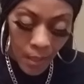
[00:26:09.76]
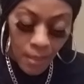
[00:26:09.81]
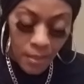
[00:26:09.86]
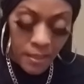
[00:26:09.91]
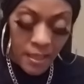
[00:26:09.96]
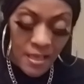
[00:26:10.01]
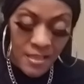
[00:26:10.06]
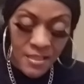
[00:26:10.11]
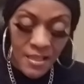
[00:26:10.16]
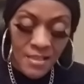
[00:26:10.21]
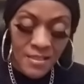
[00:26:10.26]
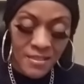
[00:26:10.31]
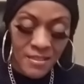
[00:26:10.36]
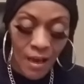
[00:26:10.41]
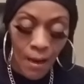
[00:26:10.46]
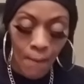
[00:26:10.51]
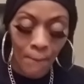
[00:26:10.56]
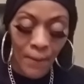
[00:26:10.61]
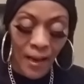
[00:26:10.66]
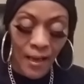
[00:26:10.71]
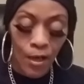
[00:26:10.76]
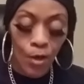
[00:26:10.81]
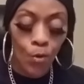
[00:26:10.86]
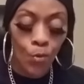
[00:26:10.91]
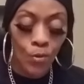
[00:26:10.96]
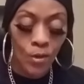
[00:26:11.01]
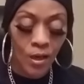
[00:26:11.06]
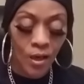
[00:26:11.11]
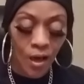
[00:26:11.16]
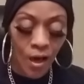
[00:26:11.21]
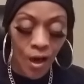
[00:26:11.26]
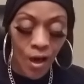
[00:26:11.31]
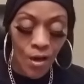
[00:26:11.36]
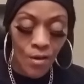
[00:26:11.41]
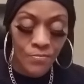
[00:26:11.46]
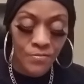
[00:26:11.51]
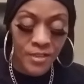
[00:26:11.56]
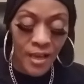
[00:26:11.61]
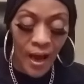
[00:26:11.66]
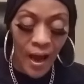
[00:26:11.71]
This is somebody who
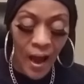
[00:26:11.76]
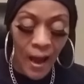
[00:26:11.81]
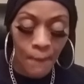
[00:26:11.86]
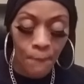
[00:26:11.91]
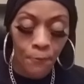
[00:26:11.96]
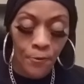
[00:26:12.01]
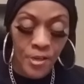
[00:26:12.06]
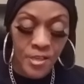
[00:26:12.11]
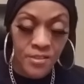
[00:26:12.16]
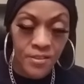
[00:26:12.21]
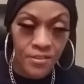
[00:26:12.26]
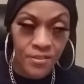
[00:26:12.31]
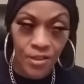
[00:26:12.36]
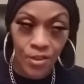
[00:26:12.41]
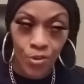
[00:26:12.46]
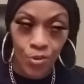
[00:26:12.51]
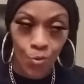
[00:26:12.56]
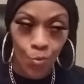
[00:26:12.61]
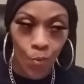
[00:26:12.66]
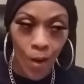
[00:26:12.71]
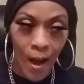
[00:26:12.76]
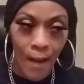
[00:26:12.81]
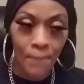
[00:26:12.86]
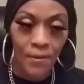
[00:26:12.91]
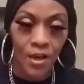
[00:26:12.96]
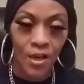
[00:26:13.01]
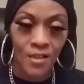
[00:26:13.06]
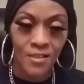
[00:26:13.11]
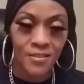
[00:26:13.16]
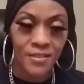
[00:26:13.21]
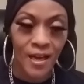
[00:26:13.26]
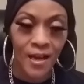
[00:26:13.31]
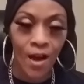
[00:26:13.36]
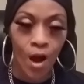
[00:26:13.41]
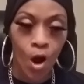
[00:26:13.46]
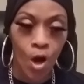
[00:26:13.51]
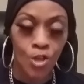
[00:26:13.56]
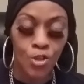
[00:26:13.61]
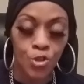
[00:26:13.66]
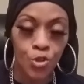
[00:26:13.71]
loves the high priestess in you. Why? Because they
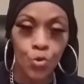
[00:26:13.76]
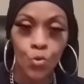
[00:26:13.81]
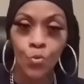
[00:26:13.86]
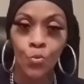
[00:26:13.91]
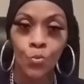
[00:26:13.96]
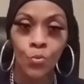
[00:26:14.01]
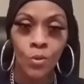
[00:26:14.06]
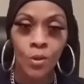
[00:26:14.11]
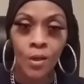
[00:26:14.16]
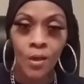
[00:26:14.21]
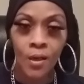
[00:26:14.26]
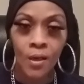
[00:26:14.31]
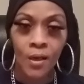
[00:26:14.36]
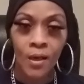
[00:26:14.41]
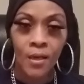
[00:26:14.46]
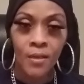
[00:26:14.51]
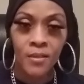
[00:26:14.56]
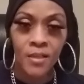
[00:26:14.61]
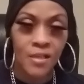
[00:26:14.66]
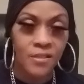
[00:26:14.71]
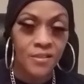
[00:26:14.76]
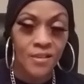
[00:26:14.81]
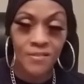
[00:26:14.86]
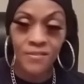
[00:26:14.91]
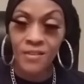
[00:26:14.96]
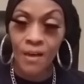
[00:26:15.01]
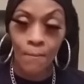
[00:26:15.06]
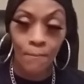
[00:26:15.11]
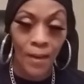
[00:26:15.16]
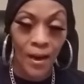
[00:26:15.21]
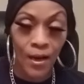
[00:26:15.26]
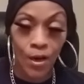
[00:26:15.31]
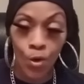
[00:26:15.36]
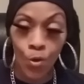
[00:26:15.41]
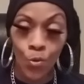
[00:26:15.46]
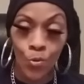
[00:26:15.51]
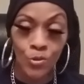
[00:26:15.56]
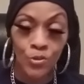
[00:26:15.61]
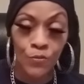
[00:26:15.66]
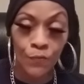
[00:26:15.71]
are too. This is somebody
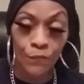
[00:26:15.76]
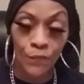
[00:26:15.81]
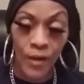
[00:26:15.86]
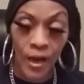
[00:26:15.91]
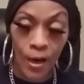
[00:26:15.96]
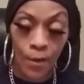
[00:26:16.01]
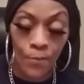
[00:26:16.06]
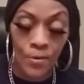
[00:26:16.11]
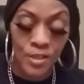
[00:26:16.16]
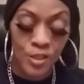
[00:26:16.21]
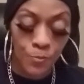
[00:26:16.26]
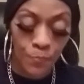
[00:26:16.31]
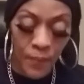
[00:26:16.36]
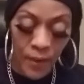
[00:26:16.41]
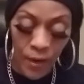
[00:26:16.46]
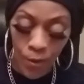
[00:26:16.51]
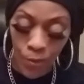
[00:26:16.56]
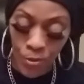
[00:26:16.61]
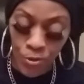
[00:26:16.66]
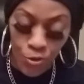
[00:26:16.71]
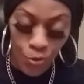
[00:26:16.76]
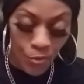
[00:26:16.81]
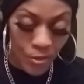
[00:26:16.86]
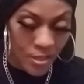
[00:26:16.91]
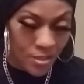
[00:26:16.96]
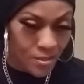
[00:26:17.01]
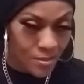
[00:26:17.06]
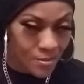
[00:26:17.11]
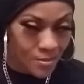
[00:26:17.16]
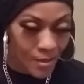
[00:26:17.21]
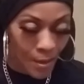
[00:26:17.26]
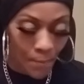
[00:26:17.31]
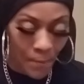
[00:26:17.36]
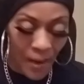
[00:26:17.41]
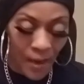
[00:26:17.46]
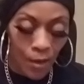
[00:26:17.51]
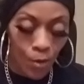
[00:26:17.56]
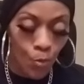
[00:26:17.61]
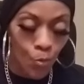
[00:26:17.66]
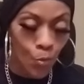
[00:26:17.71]
who's very spiritual. This is
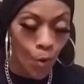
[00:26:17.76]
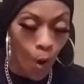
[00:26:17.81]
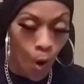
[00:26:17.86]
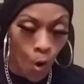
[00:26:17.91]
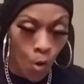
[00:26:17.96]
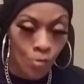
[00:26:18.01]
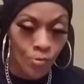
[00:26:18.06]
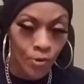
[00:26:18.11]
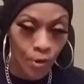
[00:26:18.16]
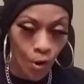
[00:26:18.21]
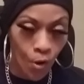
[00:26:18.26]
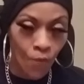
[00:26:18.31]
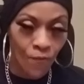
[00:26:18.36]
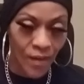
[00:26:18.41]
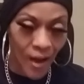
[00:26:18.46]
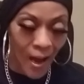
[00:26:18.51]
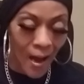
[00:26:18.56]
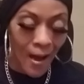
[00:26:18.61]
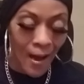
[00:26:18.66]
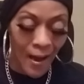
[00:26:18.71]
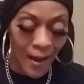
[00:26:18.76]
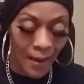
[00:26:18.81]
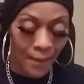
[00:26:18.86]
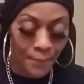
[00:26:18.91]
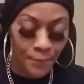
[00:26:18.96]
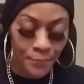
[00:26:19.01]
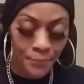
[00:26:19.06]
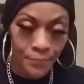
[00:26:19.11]
somebody who own your vibe.